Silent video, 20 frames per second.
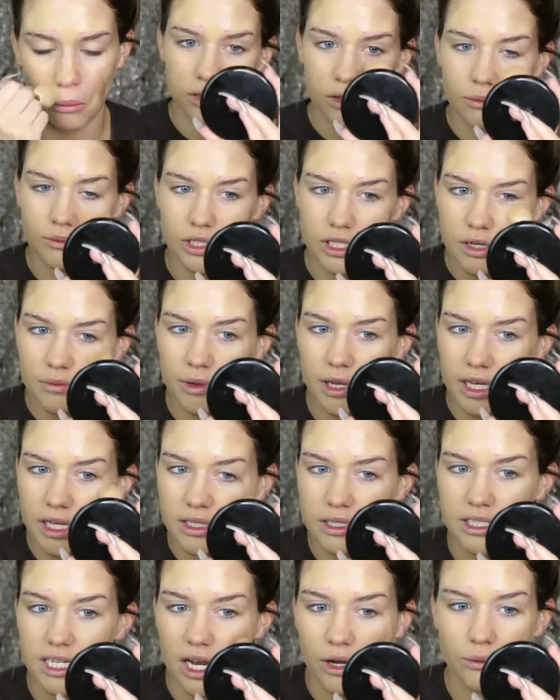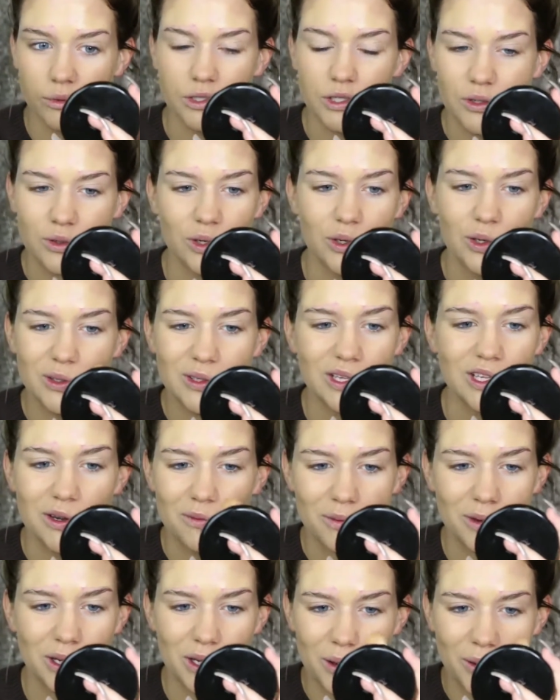So I'm just applying in downward strokes, and then
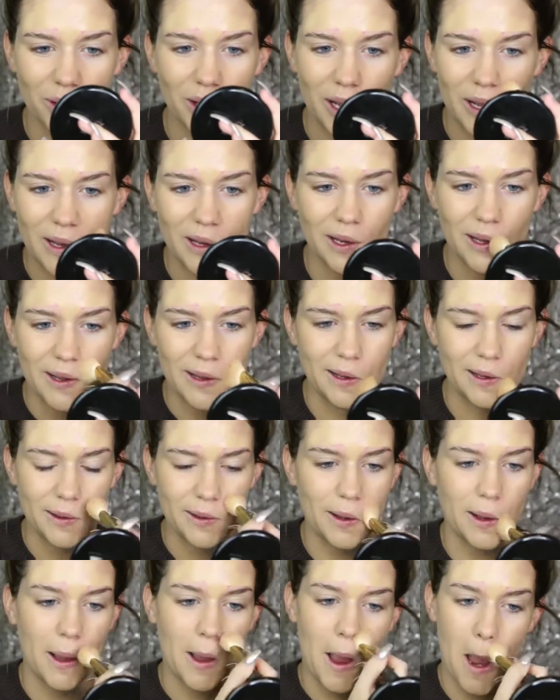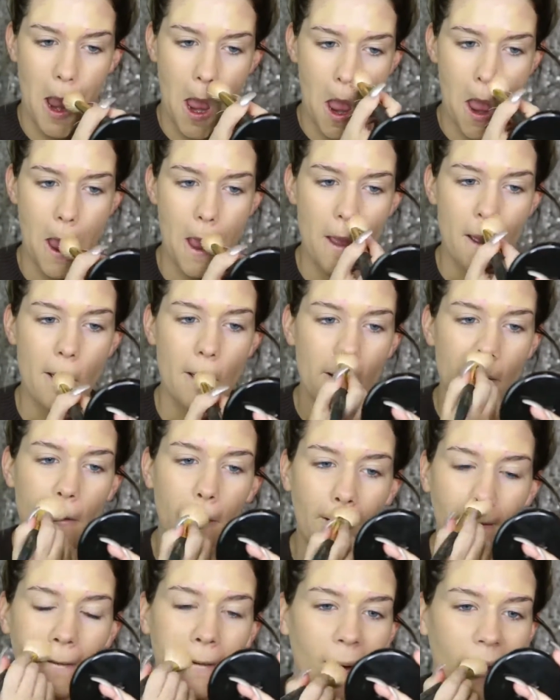I'm going to go ahead and
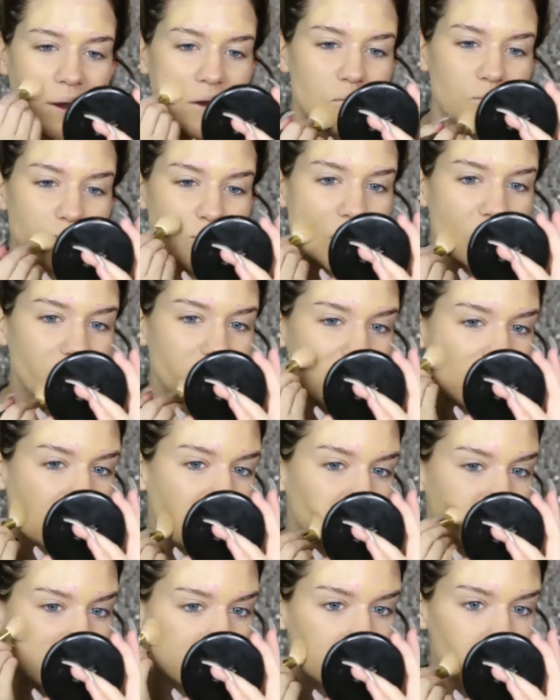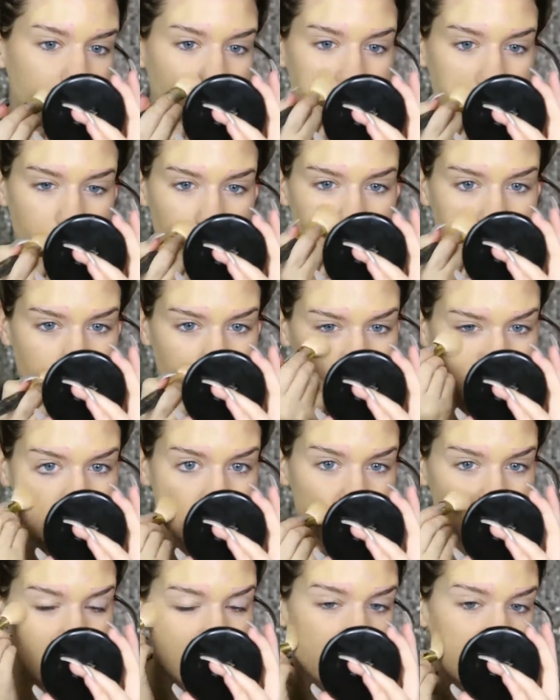kind of buff that in circular
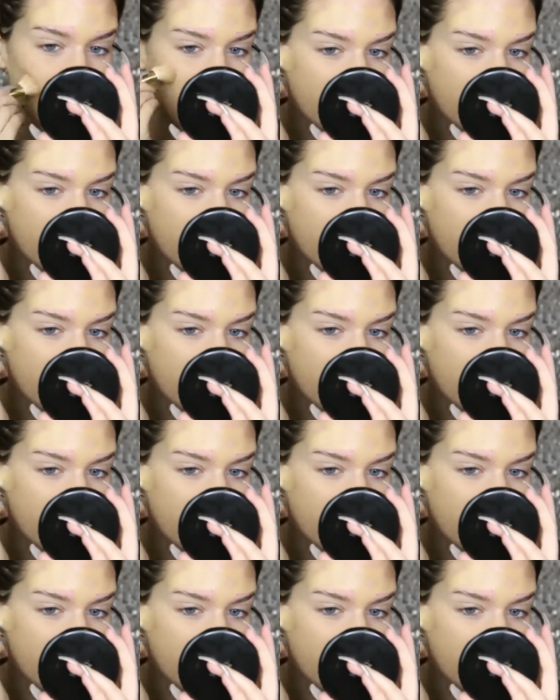motions.